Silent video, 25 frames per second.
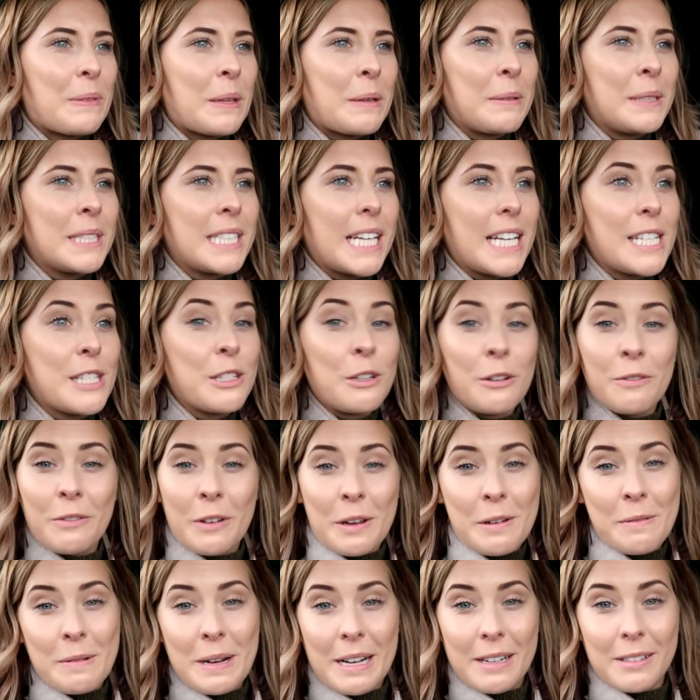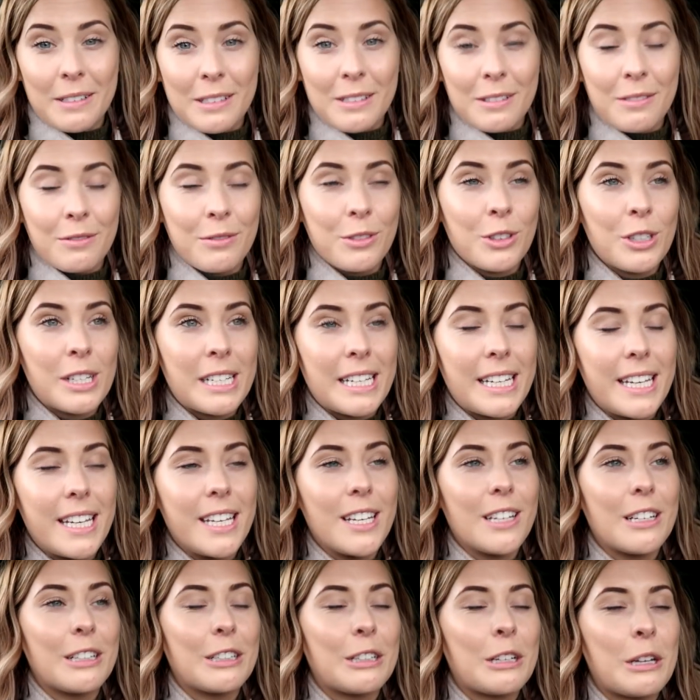My dad's not very well, so unfortunately
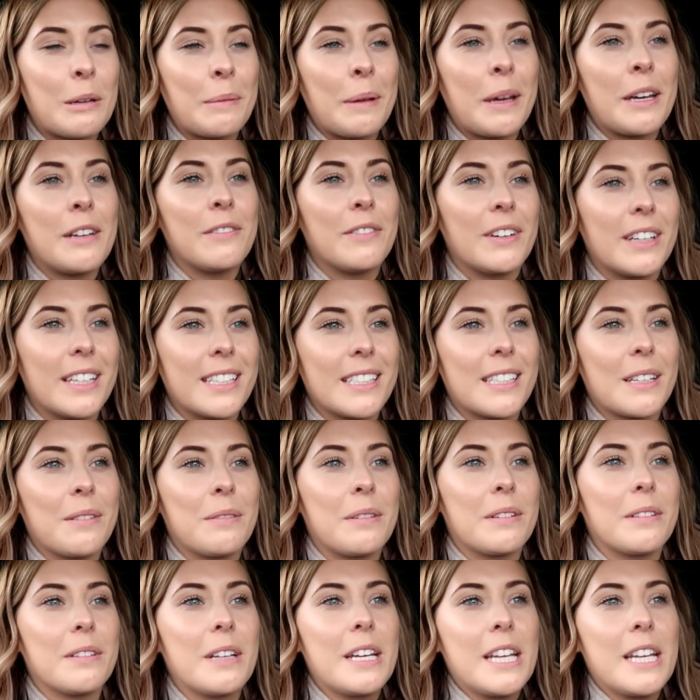he couldn't come over, so